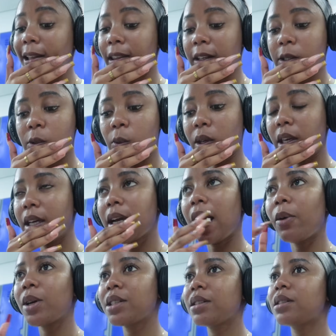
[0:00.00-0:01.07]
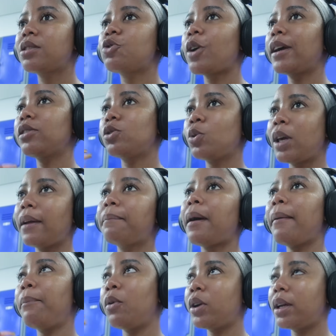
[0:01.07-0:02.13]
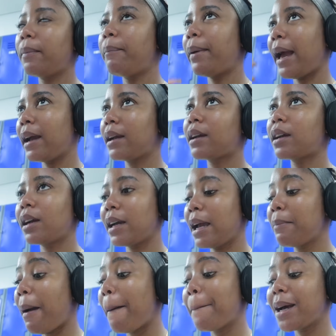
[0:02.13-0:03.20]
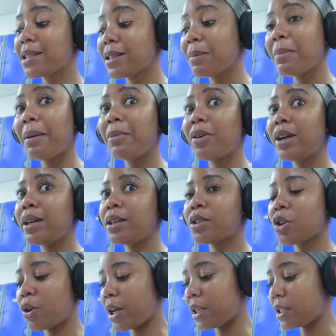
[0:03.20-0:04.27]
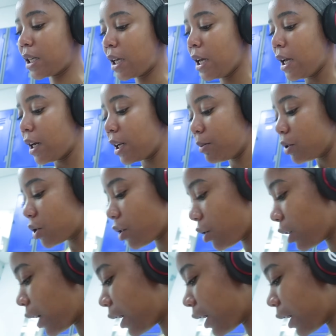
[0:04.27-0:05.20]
This week I was just trying to get my body back. And my muscle memory is crazy. Let me show you